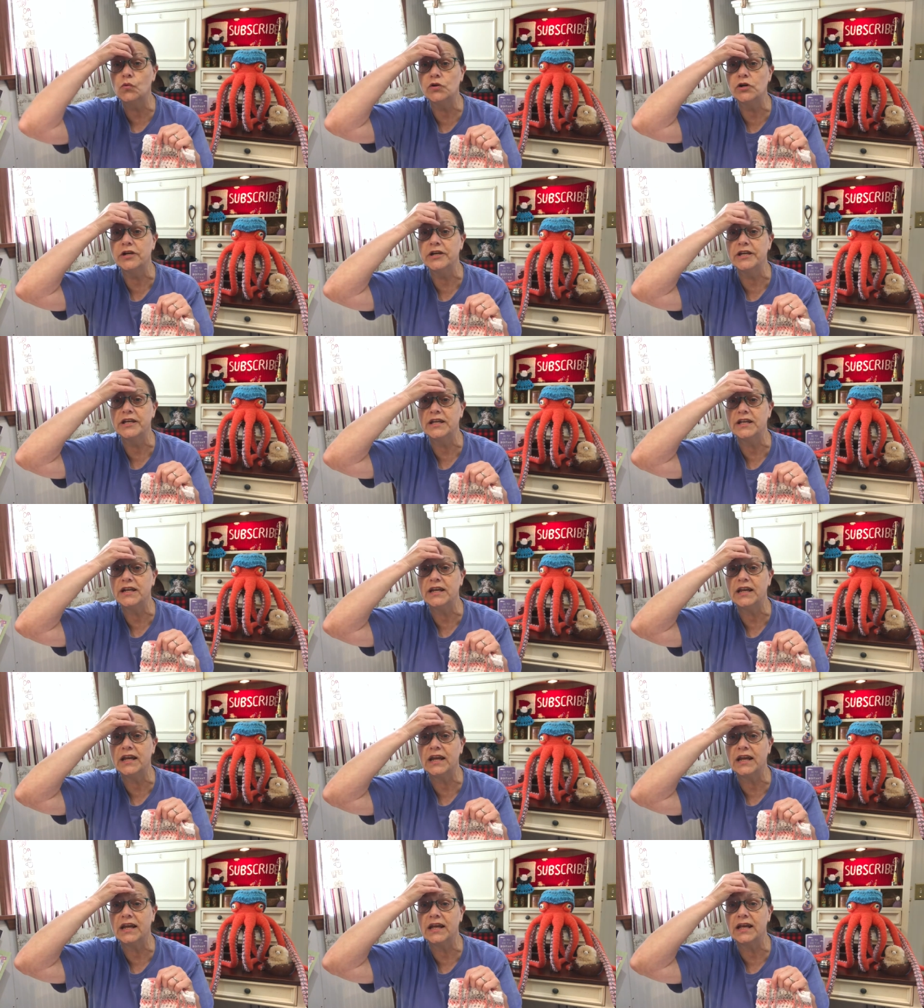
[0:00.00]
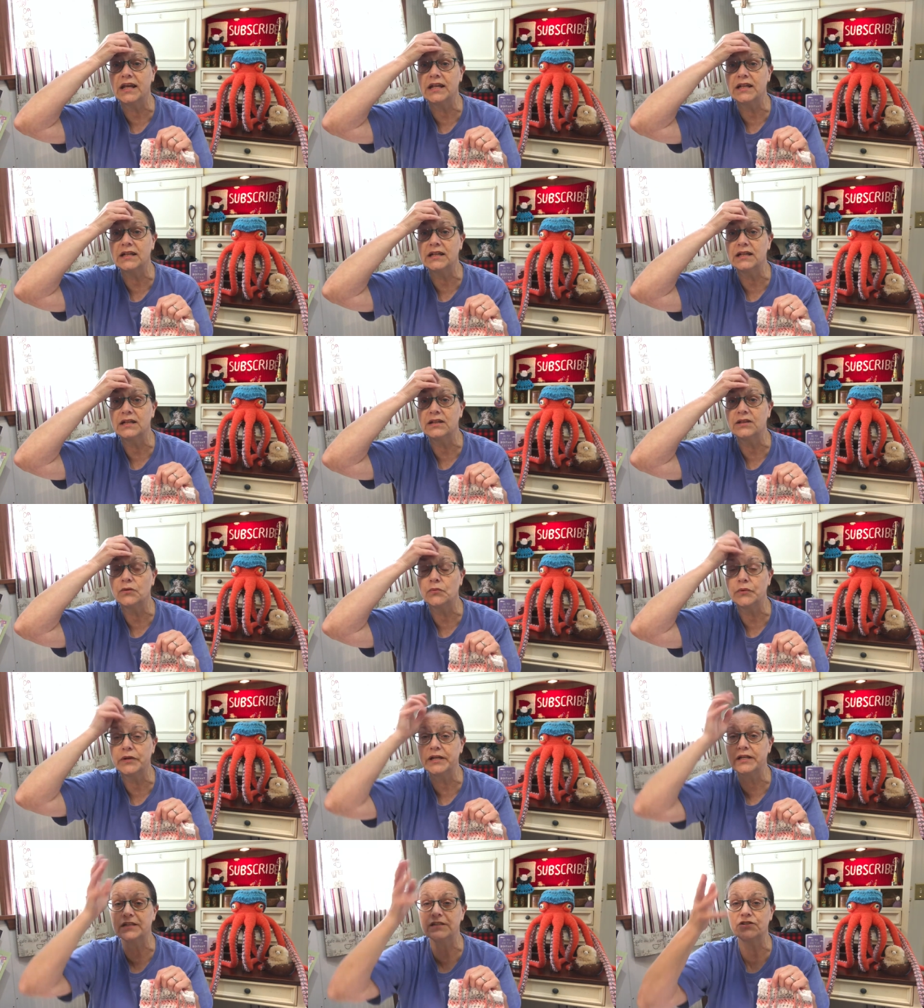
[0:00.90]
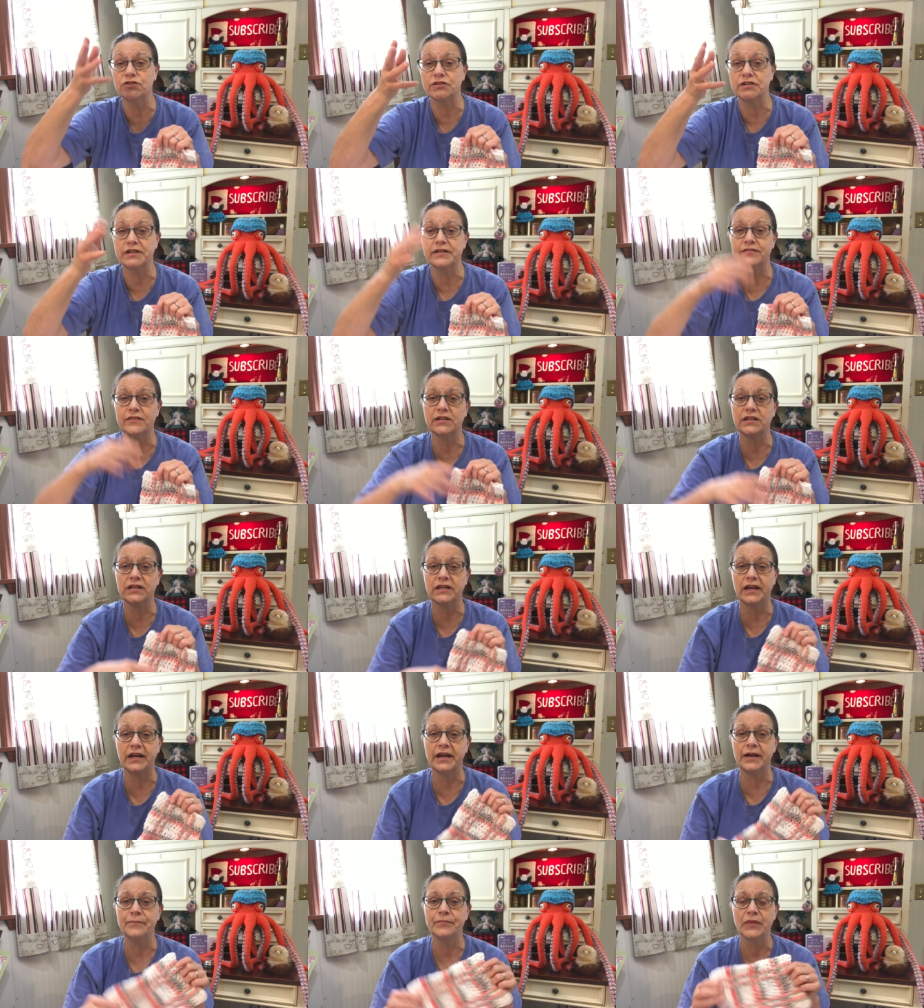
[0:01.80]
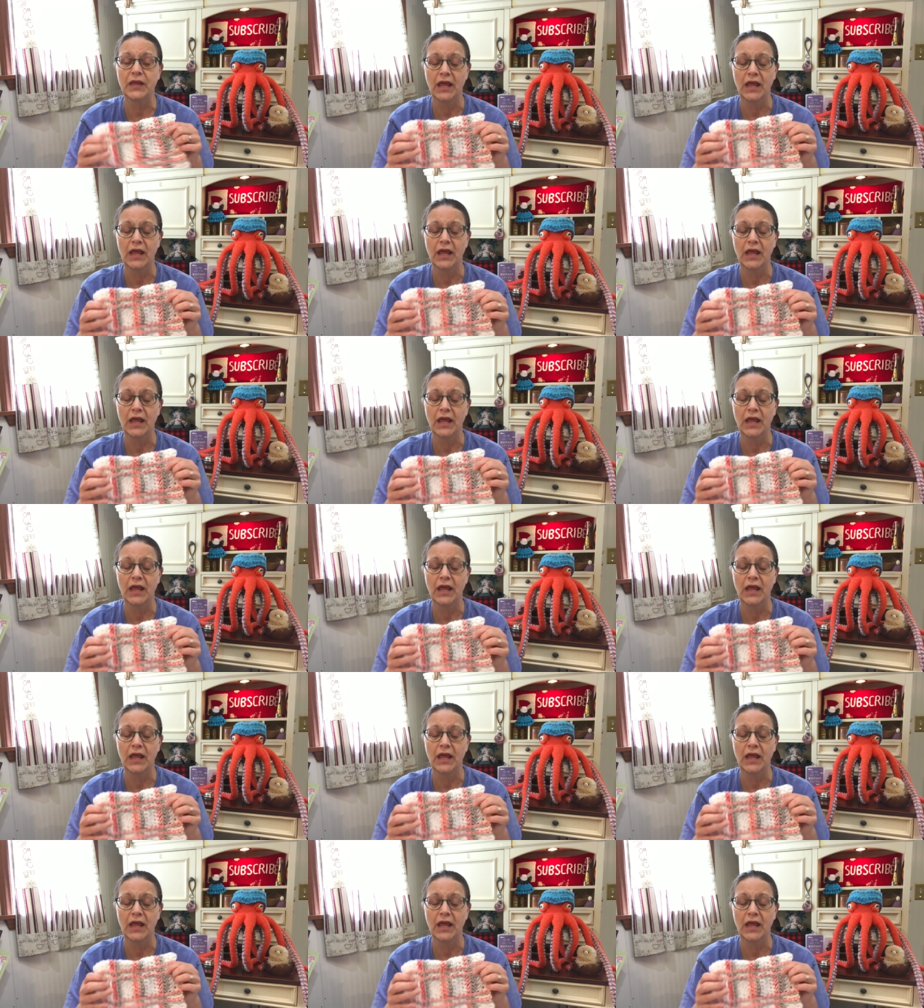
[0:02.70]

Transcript: would in the Wiggly Trivet, yeah?